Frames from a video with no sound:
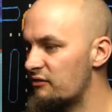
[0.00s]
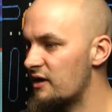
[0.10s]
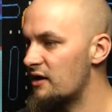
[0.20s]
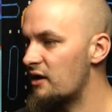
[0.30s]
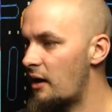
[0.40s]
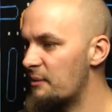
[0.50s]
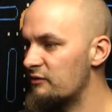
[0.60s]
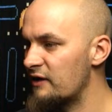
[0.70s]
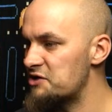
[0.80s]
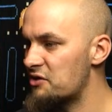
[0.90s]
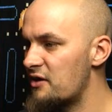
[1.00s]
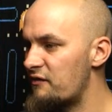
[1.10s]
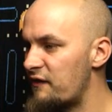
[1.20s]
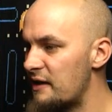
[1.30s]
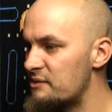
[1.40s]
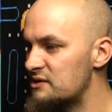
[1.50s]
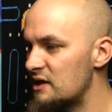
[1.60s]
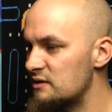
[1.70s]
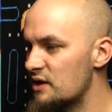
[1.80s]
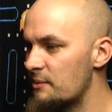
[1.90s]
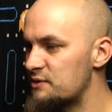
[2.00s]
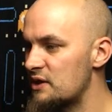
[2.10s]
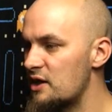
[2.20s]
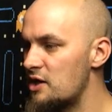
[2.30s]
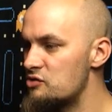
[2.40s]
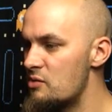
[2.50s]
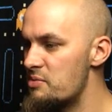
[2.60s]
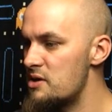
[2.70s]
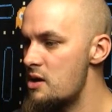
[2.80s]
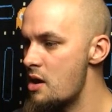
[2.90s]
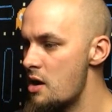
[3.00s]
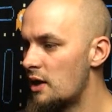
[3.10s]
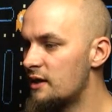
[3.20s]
There you are. I'm an adventurer, famous, interpreter, entrepreneur,